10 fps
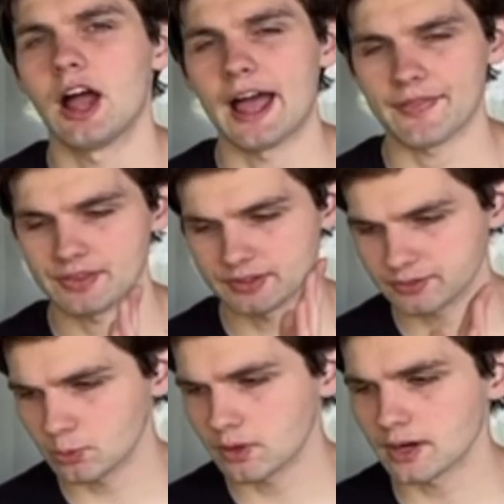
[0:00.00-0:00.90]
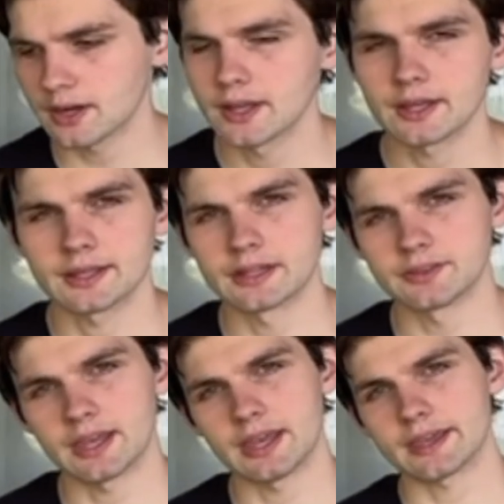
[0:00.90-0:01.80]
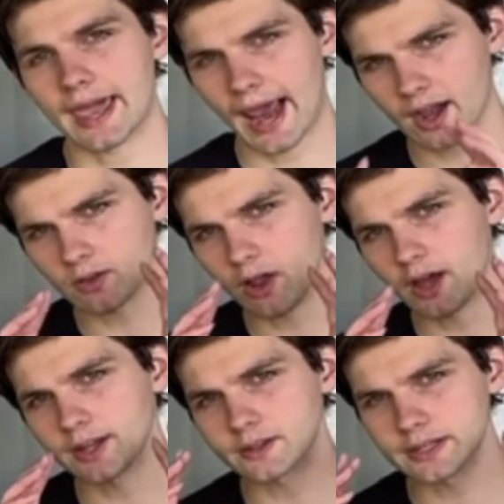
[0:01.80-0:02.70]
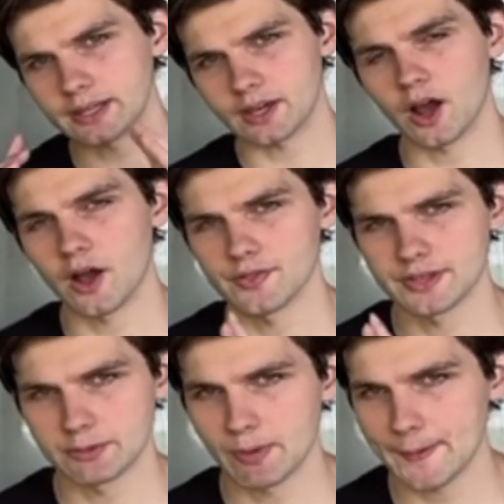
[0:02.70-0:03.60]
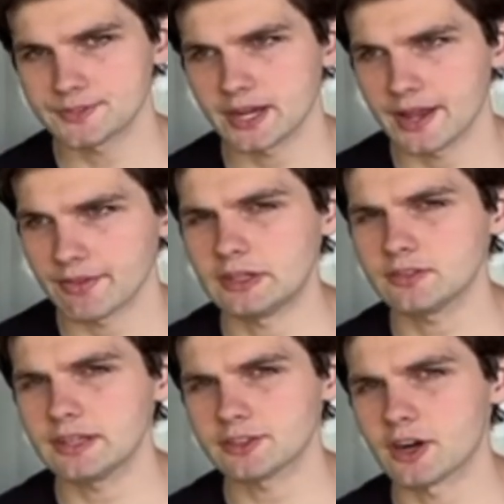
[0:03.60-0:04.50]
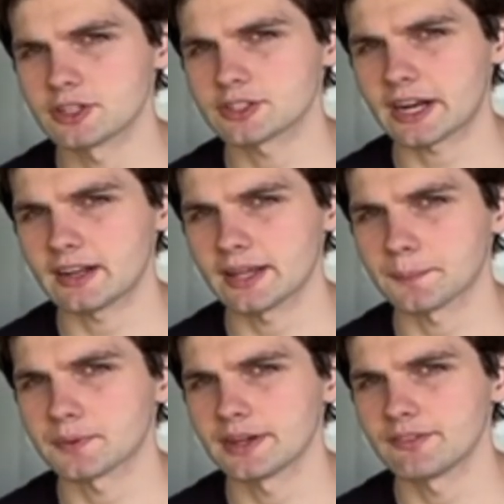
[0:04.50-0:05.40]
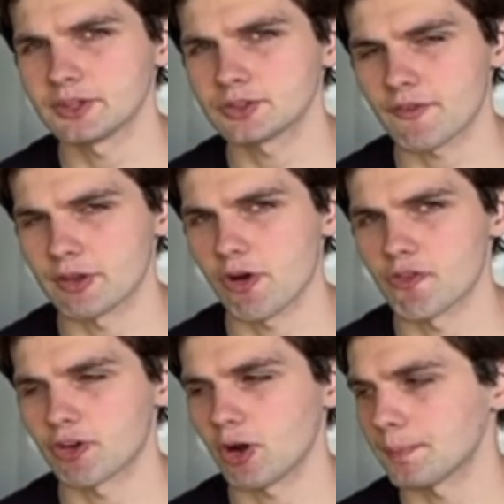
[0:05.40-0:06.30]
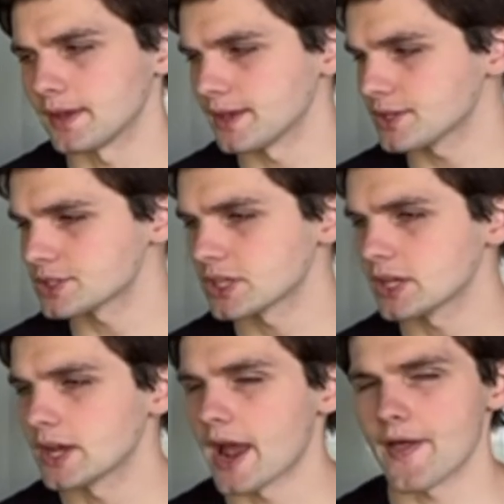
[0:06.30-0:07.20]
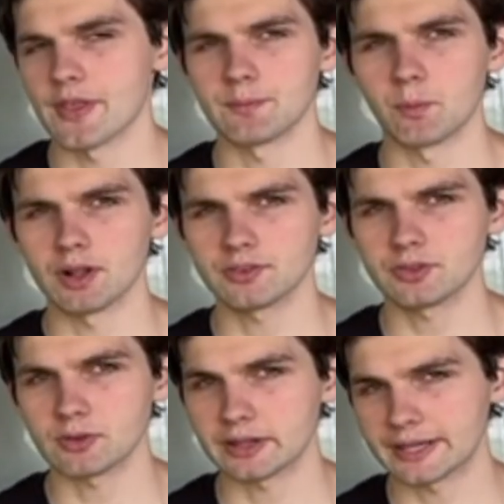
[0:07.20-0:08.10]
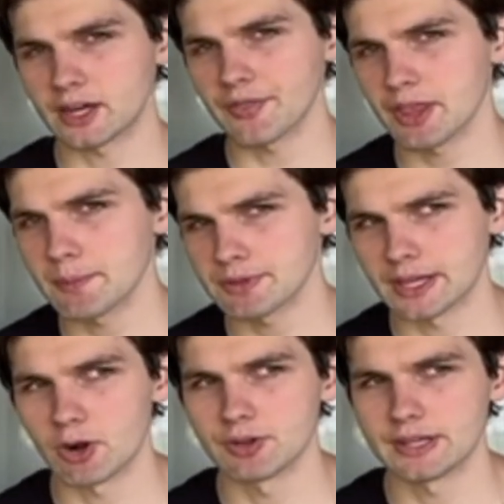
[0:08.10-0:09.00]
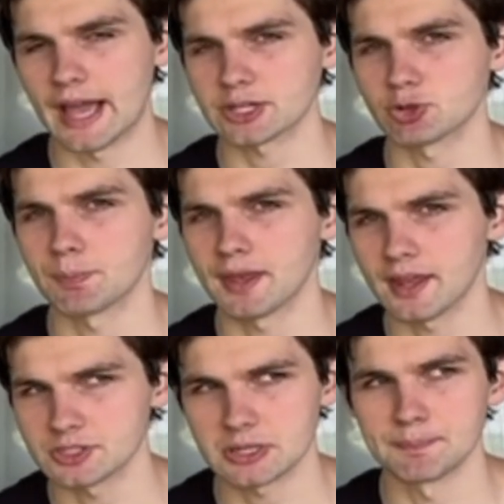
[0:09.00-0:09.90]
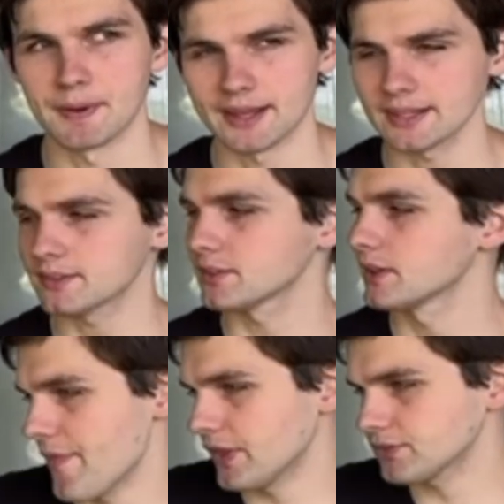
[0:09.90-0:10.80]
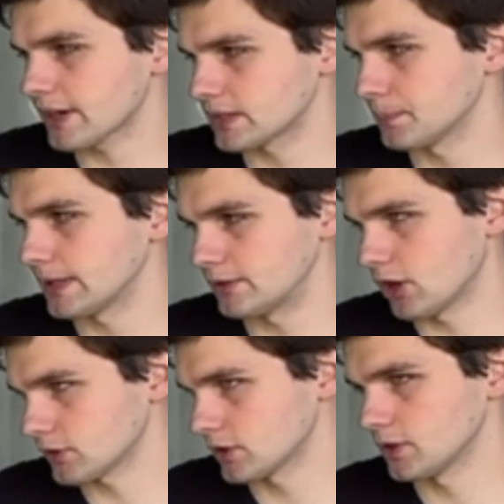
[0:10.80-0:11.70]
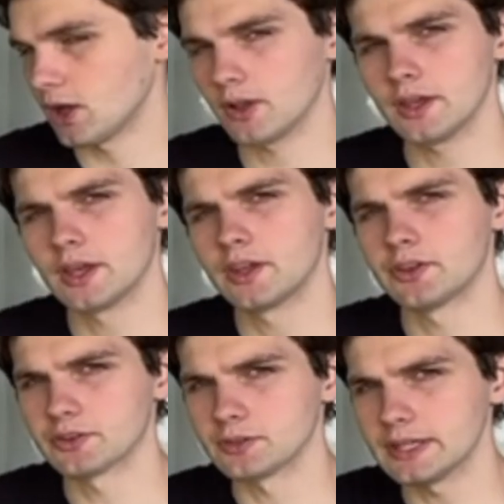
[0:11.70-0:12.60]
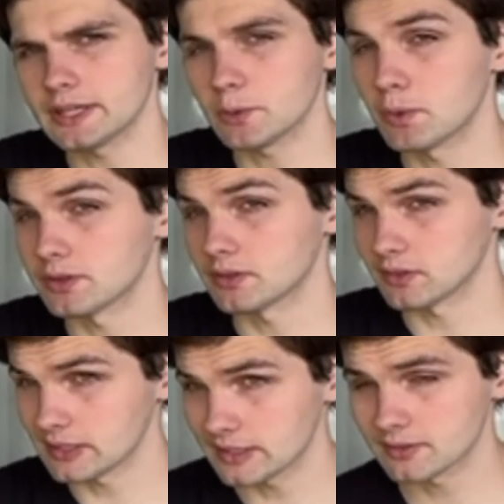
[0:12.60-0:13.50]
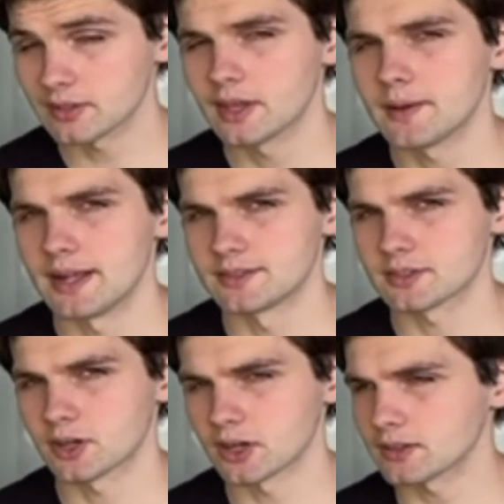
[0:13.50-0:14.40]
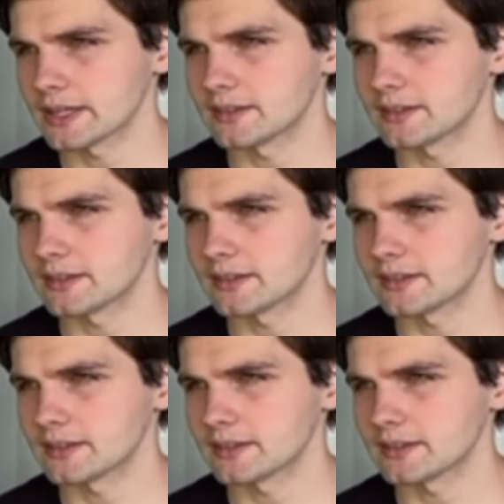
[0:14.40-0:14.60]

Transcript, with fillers: at the store gets a catalog link on the website. These links are just kind of like previews of the overall page and then once you click on them, you can go to the actual page and buy it. And this guy that Plague Doctor doll, his link was leaked. It's currently